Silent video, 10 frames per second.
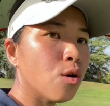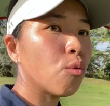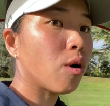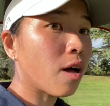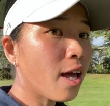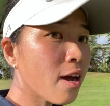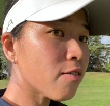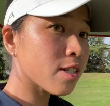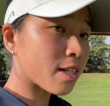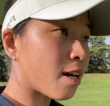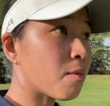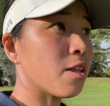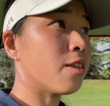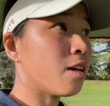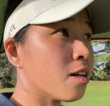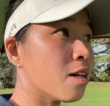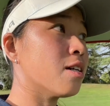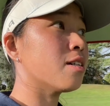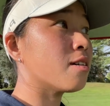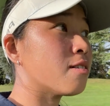Well, every time I think
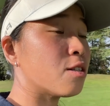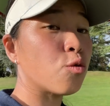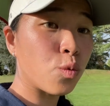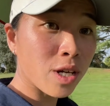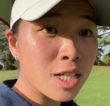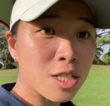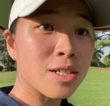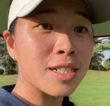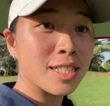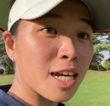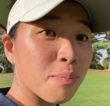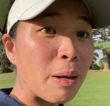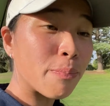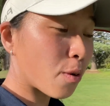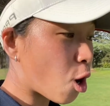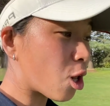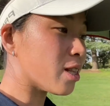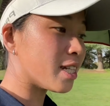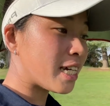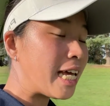the wind is gonna take my ball,
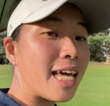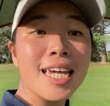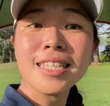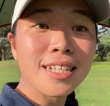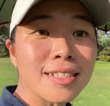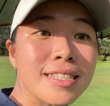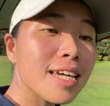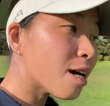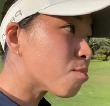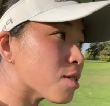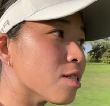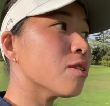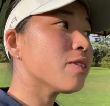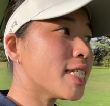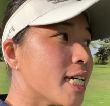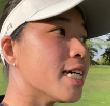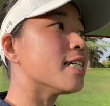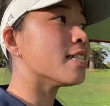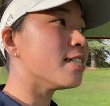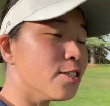it does absolutely
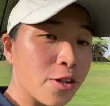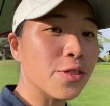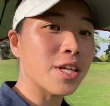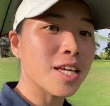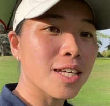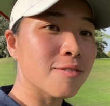nothing.